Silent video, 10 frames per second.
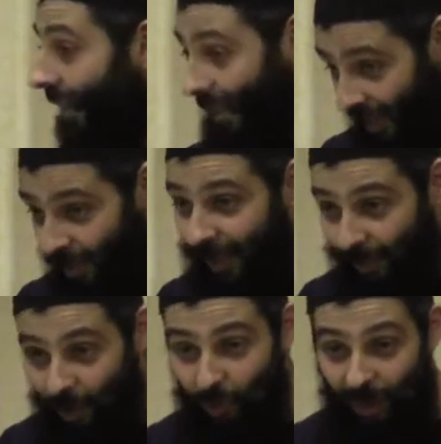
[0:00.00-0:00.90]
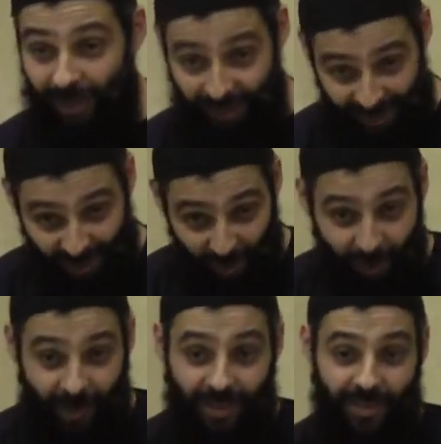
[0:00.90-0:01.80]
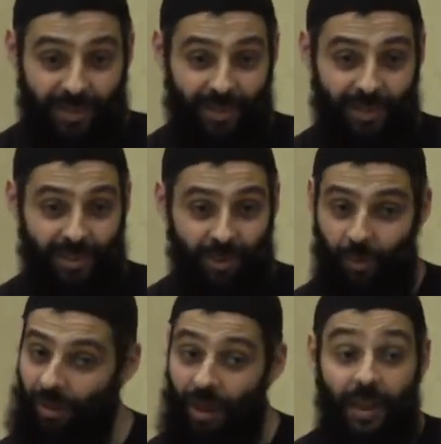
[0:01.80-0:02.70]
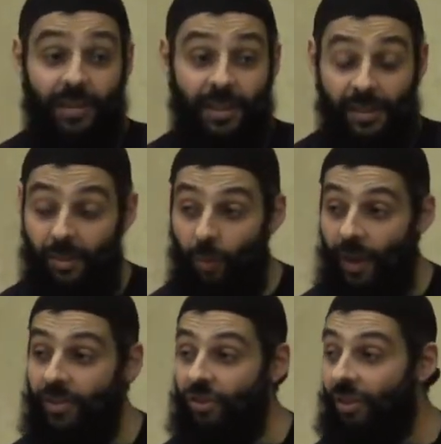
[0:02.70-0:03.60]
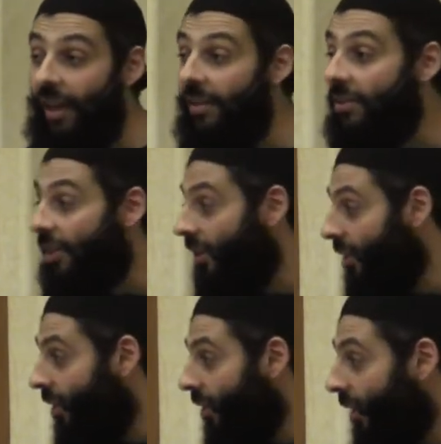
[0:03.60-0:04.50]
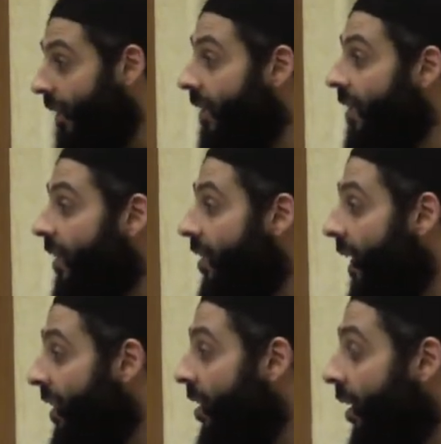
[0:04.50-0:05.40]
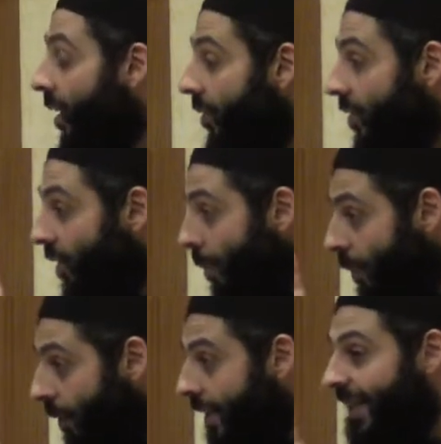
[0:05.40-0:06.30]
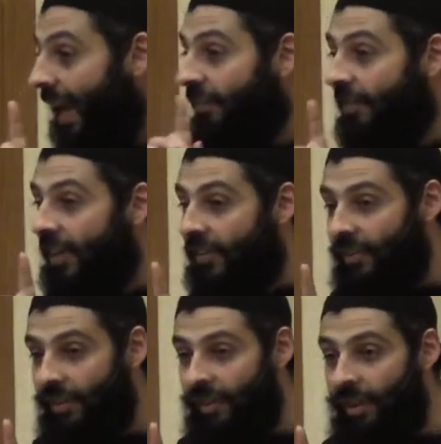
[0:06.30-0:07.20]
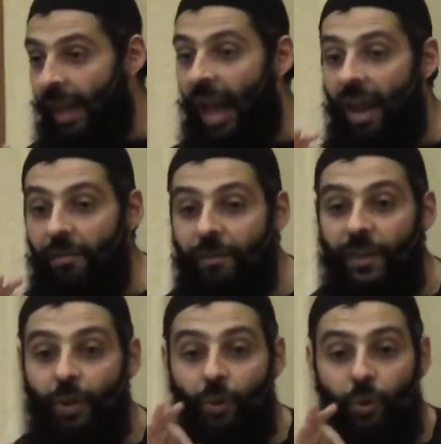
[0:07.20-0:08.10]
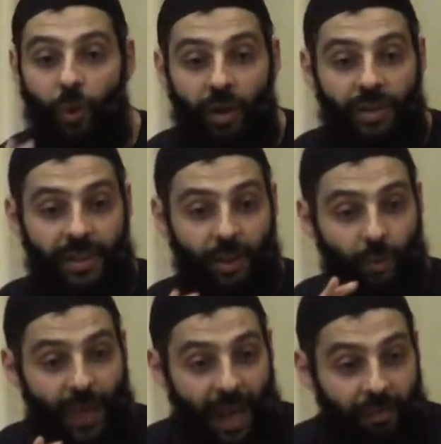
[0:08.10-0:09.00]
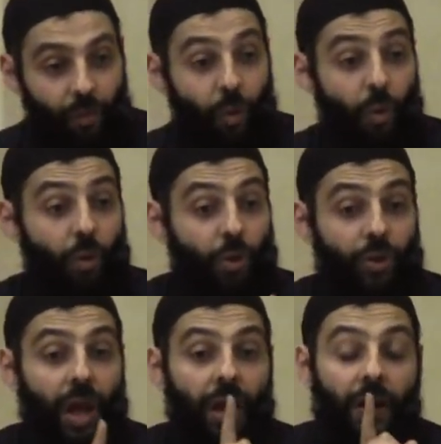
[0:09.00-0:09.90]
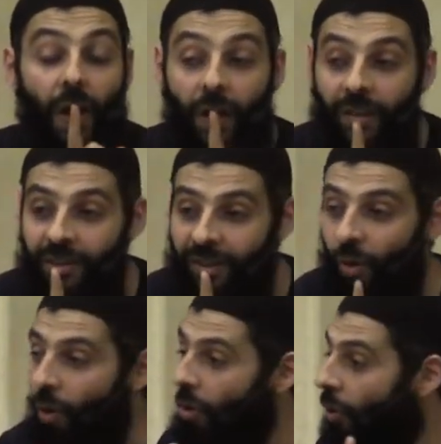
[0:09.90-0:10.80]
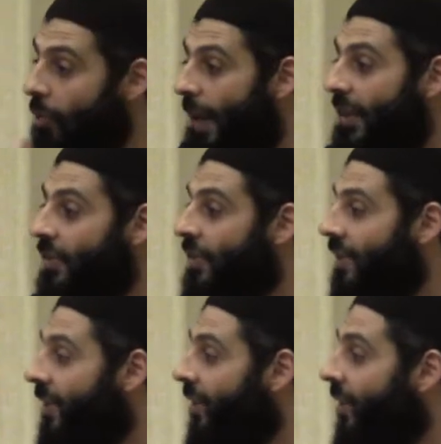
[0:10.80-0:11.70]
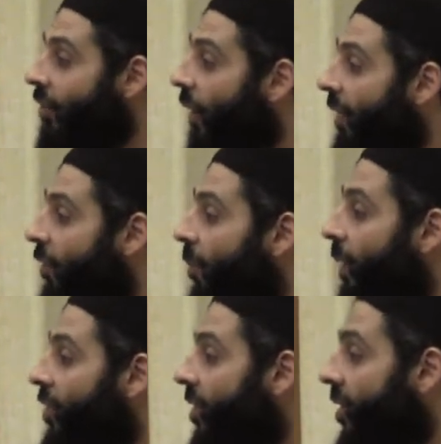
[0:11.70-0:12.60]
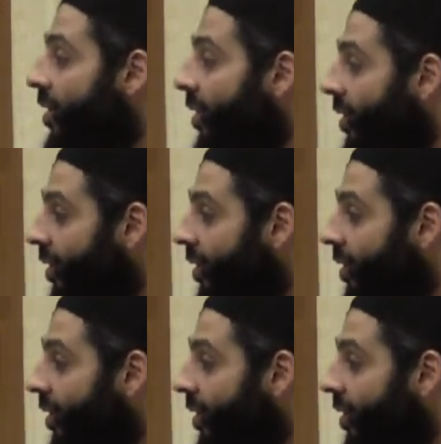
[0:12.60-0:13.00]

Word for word: And I'll speak about why in just one minute. Why it's, it's quite challenging and it's a disaster. Sabr is have faith. Every good quality that we have, all good akhlaq, all good manners, derive from patience.